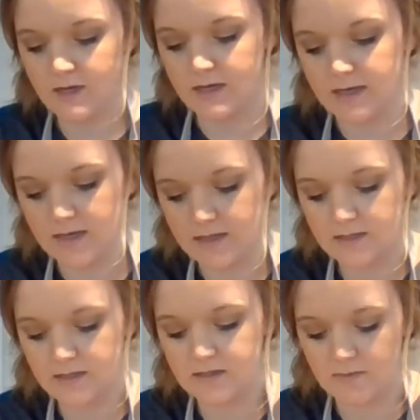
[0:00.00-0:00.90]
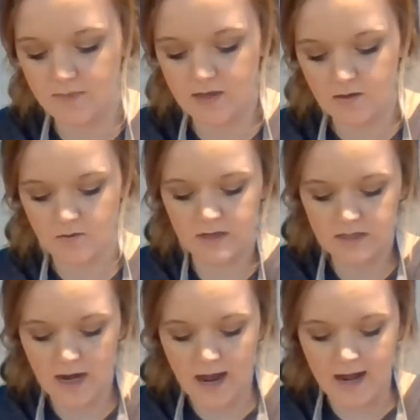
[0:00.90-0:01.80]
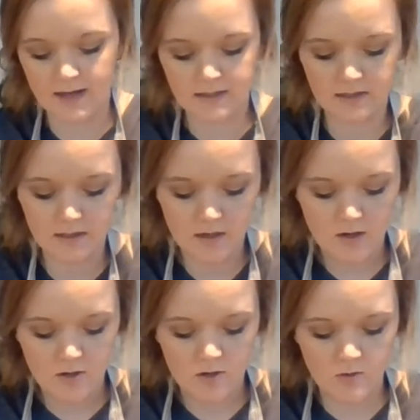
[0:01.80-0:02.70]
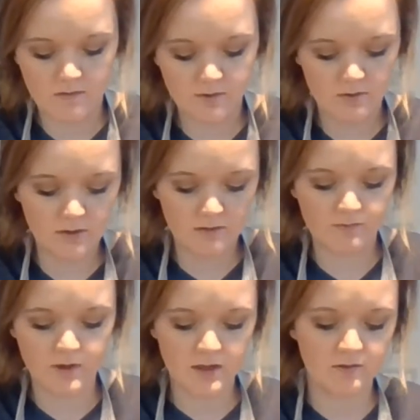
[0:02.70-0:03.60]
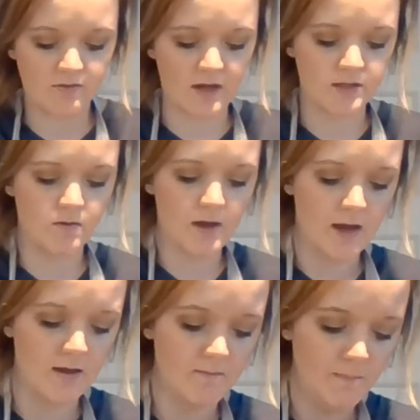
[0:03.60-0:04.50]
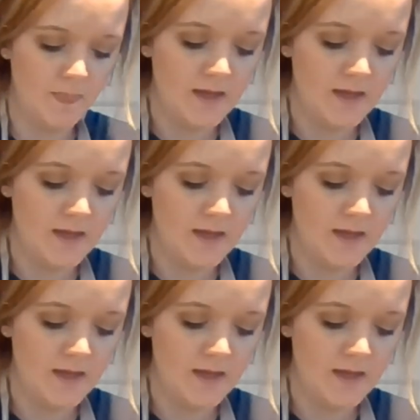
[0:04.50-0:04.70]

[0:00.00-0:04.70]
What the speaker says: Again, this is something you need to ask whoever you live with if that's okay.